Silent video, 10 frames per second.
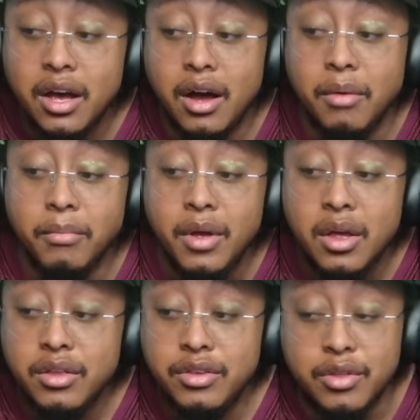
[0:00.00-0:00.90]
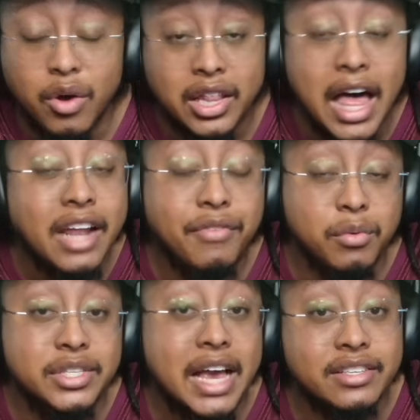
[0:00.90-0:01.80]
you know, a lot of it
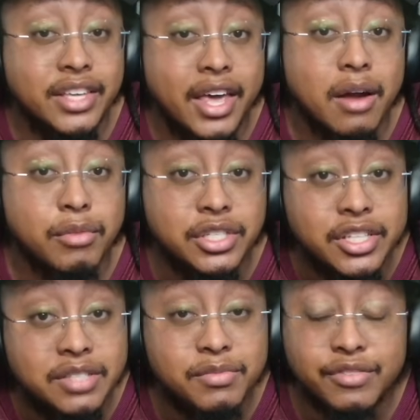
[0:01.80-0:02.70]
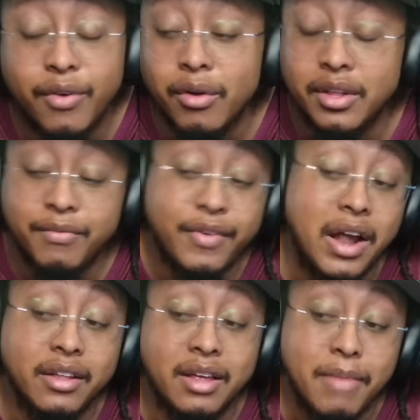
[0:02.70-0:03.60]
was actually Camaron Cheeseman's fault, and
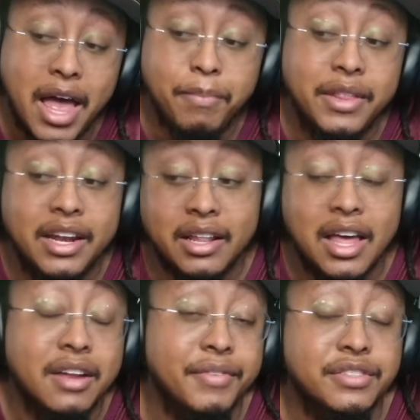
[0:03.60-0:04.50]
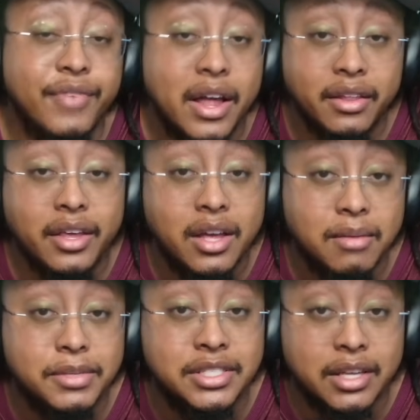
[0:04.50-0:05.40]
I'm happy that a lot of it's finally
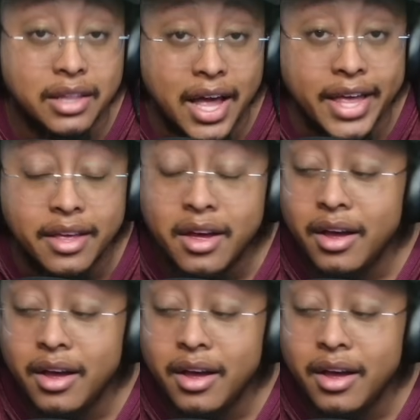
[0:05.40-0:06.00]
coming to light,